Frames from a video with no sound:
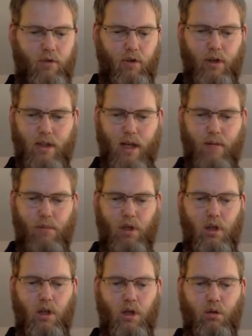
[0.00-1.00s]
For
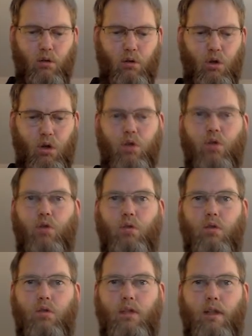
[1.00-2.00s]
example, you could also
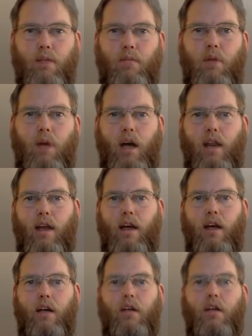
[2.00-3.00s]
use some
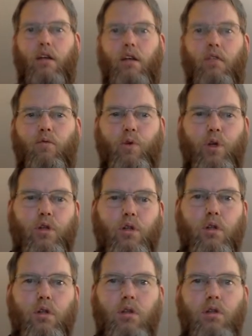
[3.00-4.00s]
other
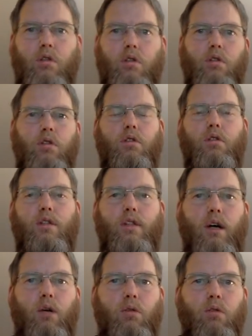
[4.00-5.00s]
virtual
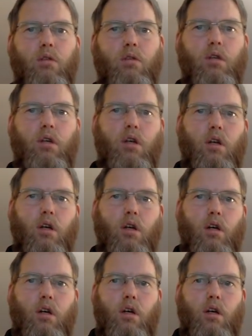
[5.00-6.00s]
sound
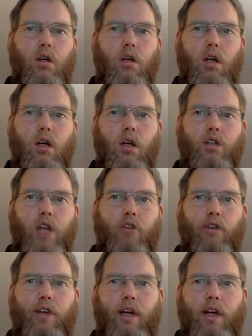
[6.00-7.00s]

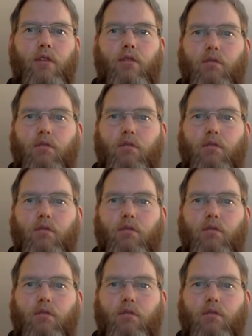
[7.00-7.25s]
generator,